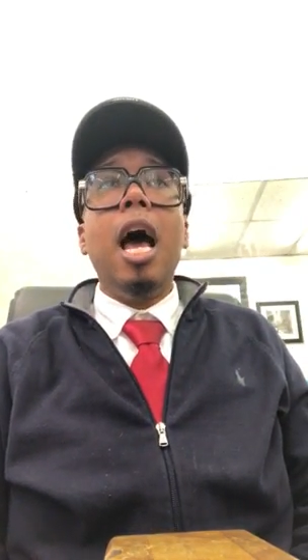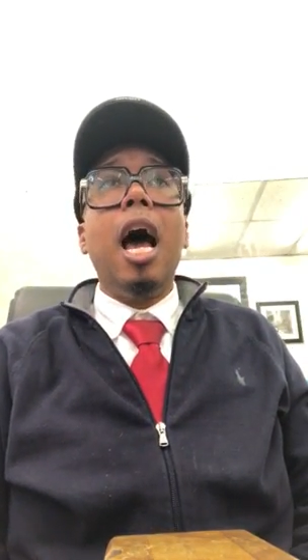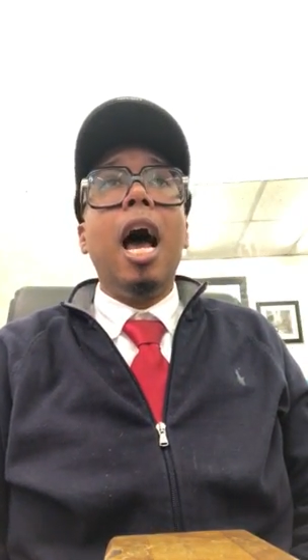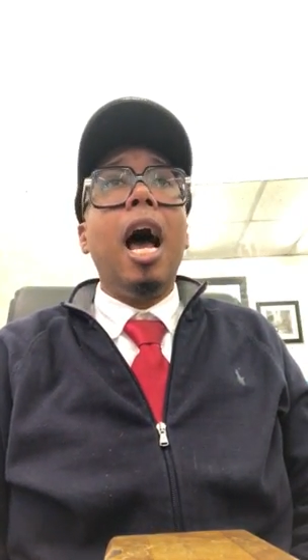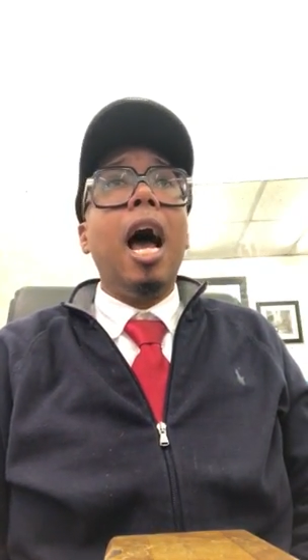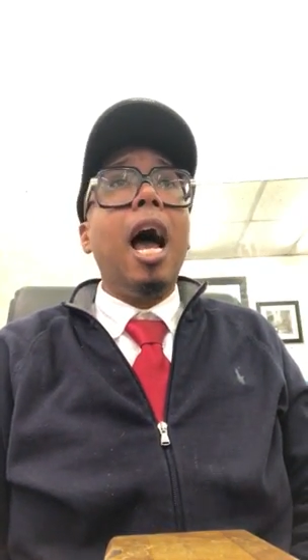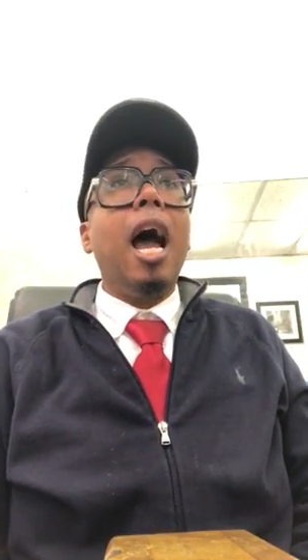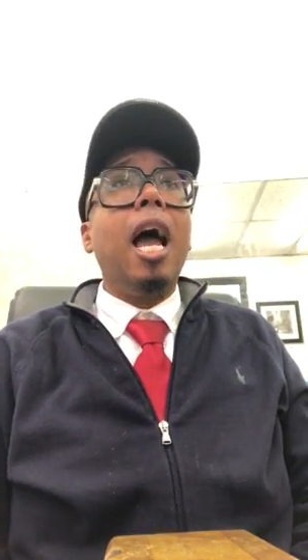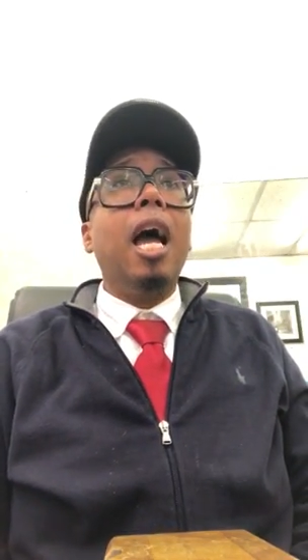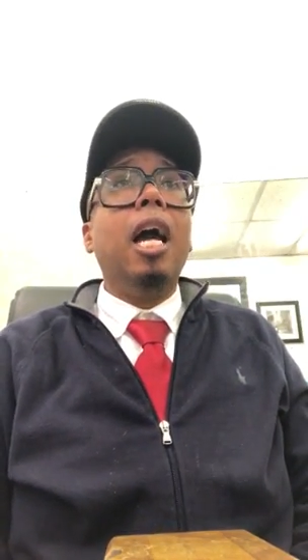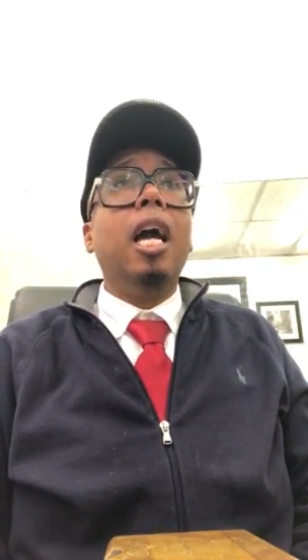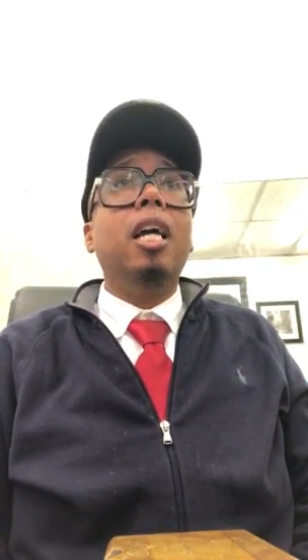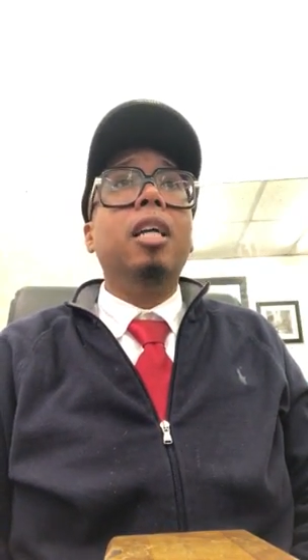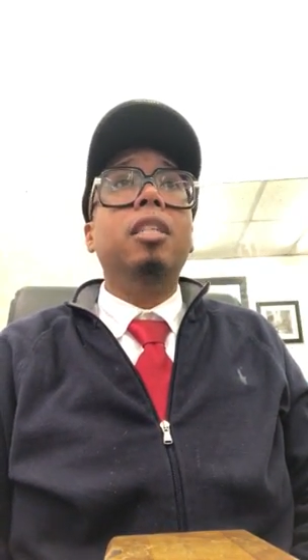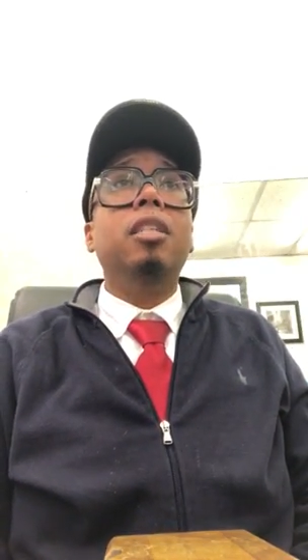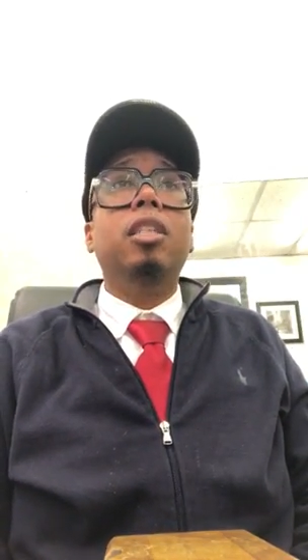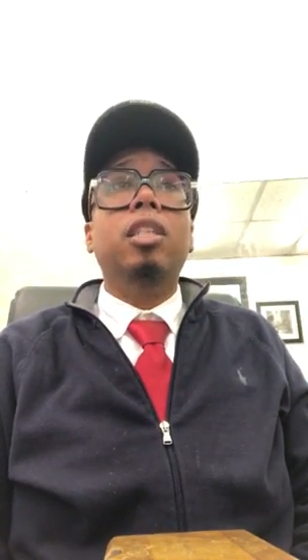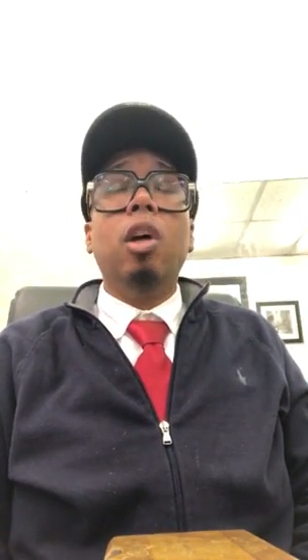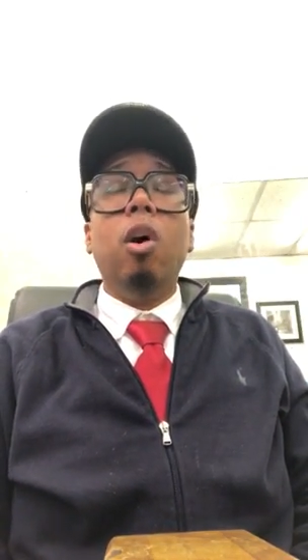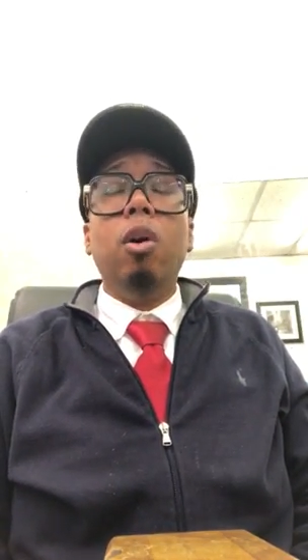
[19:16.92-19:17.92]
I
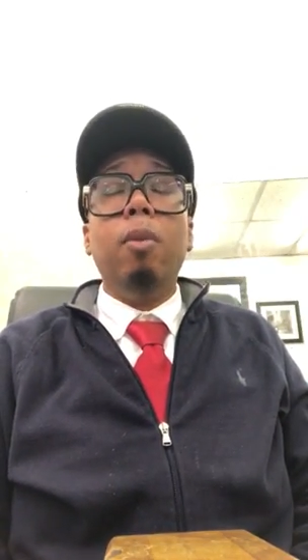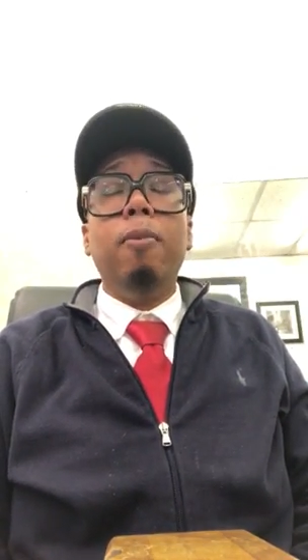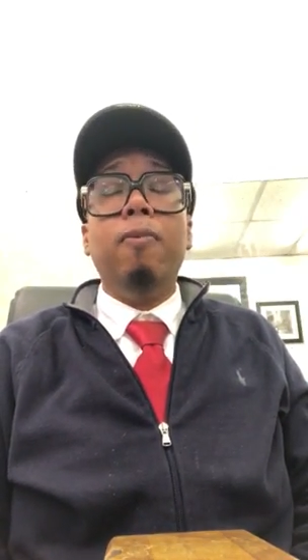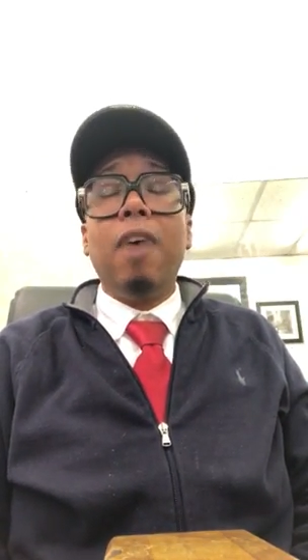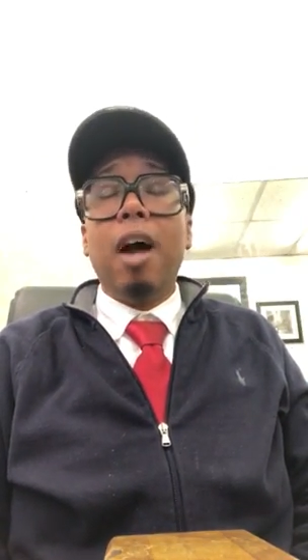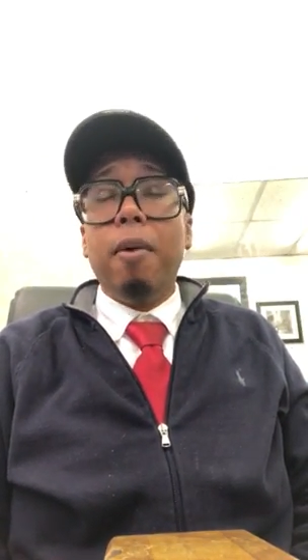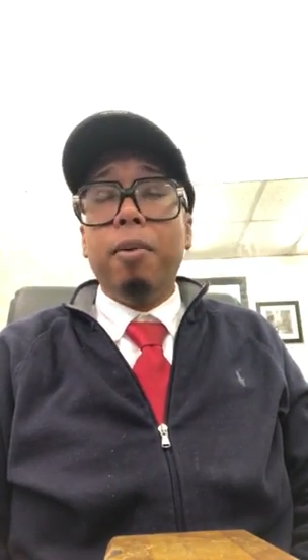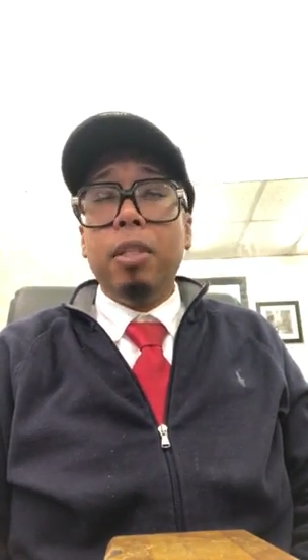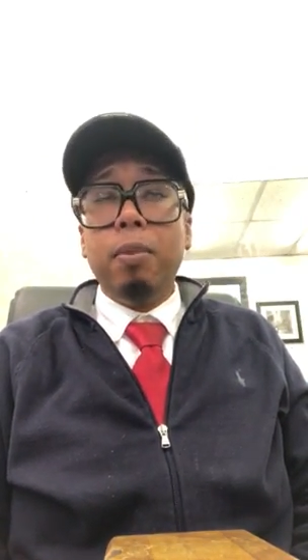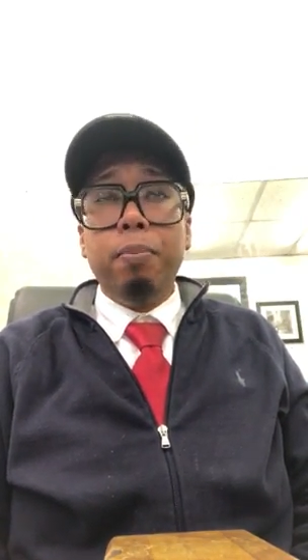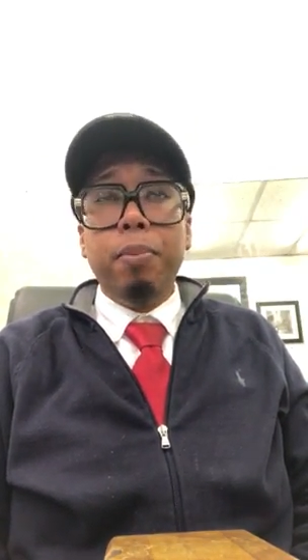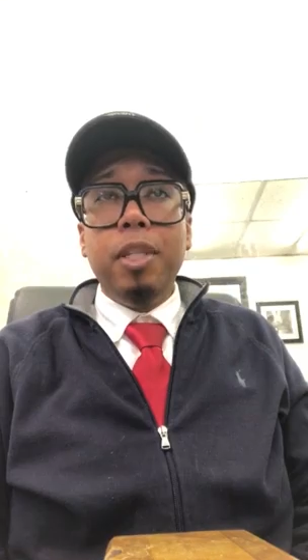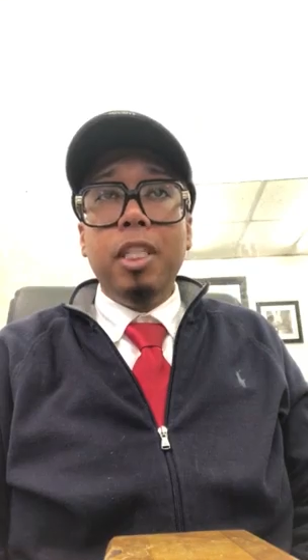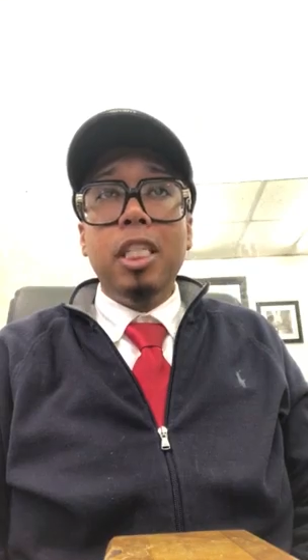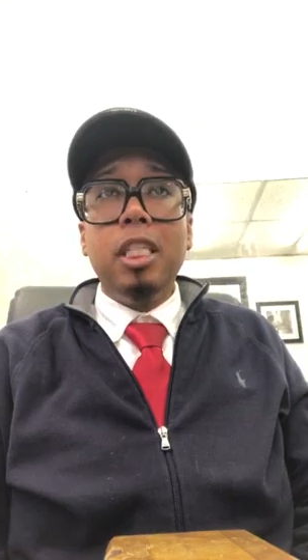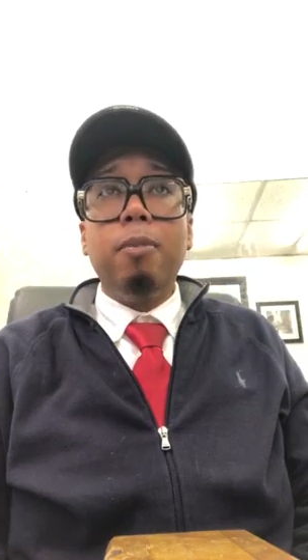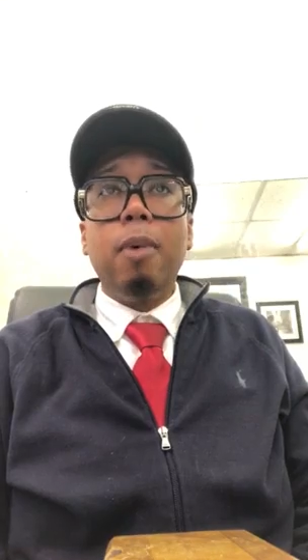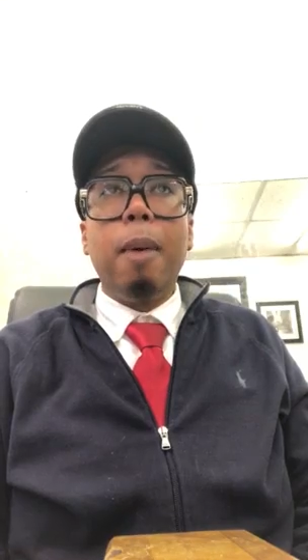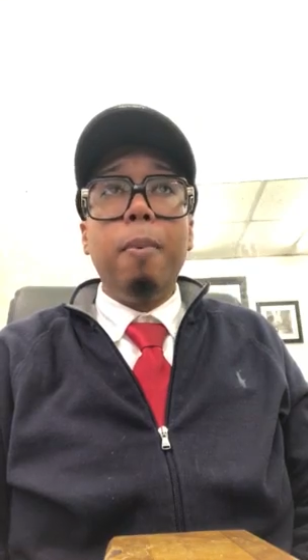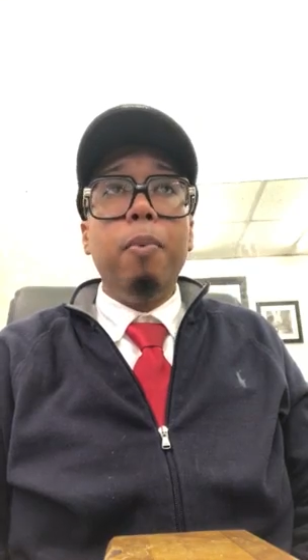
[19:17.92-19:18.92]
told him if I was a bitch,
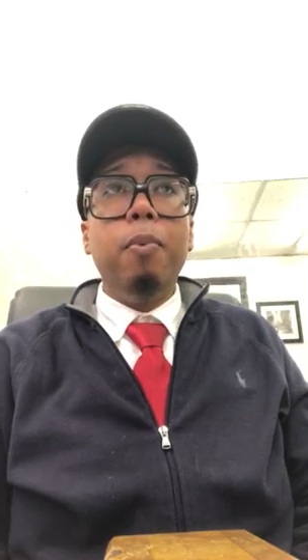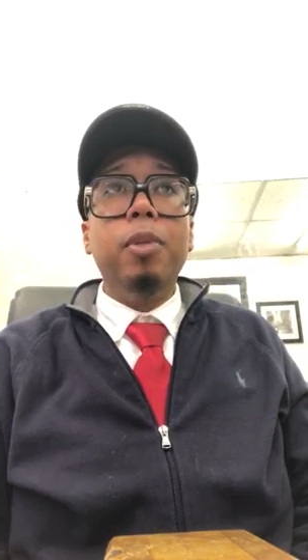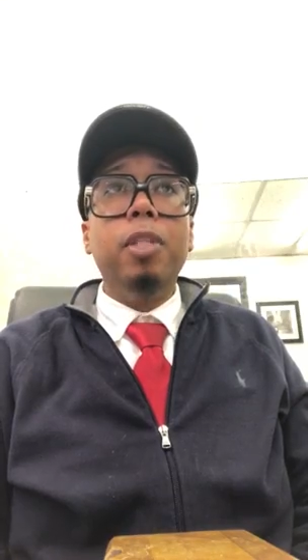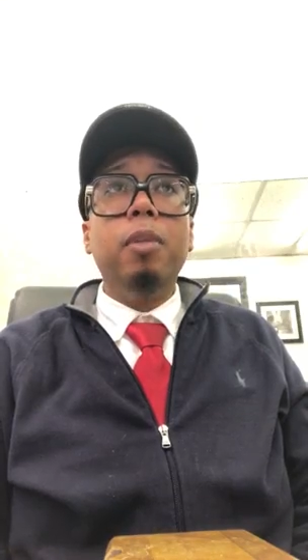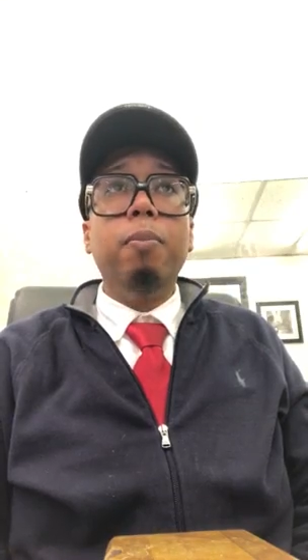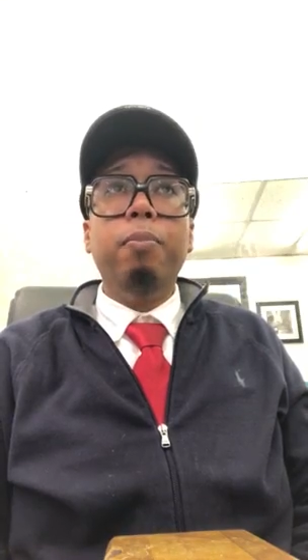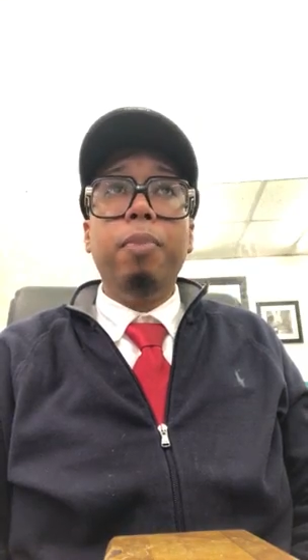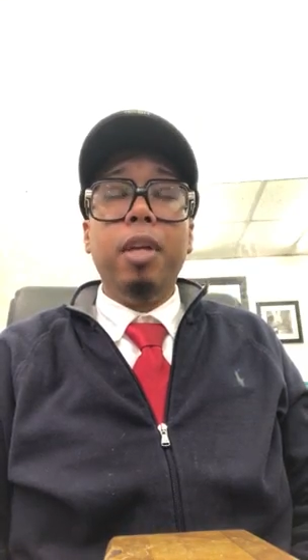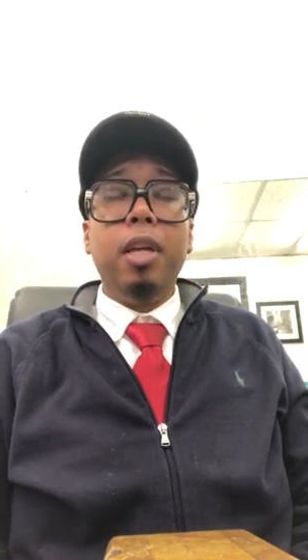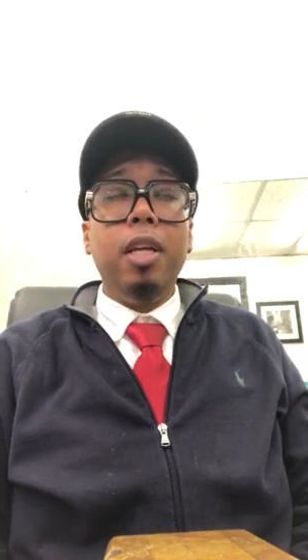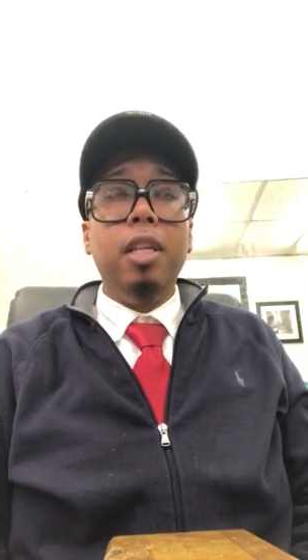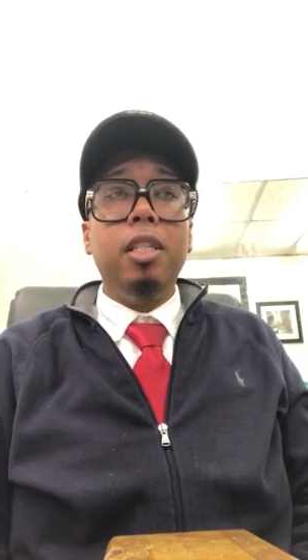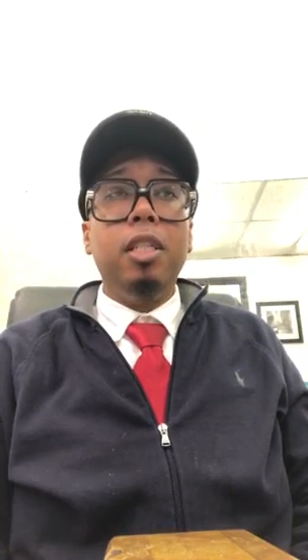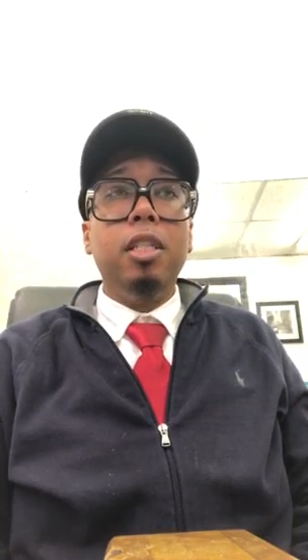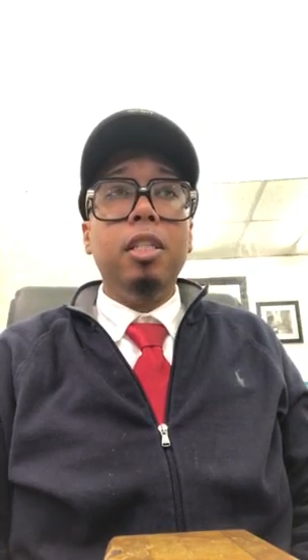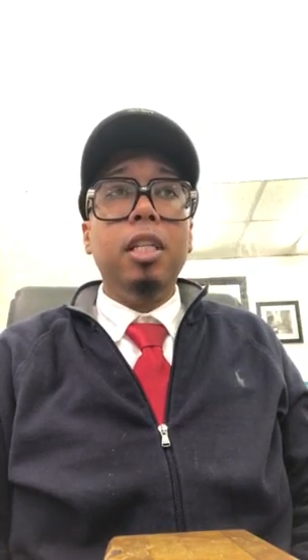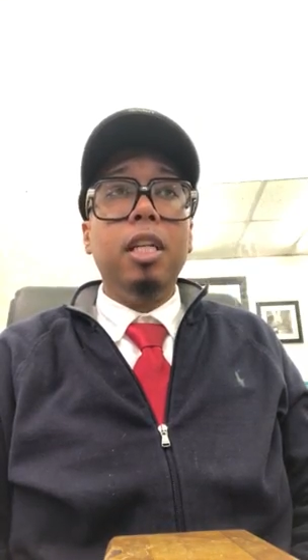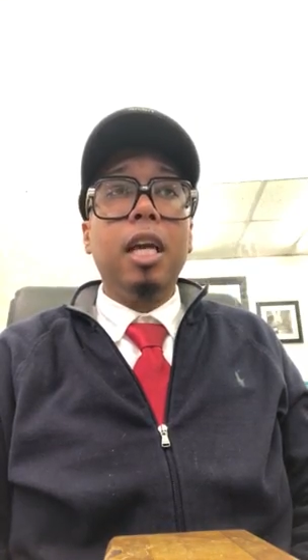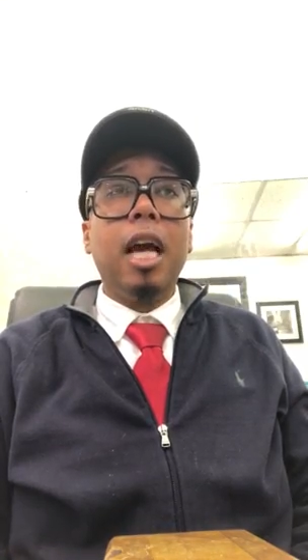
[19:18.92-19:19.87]
his mama was a bitch.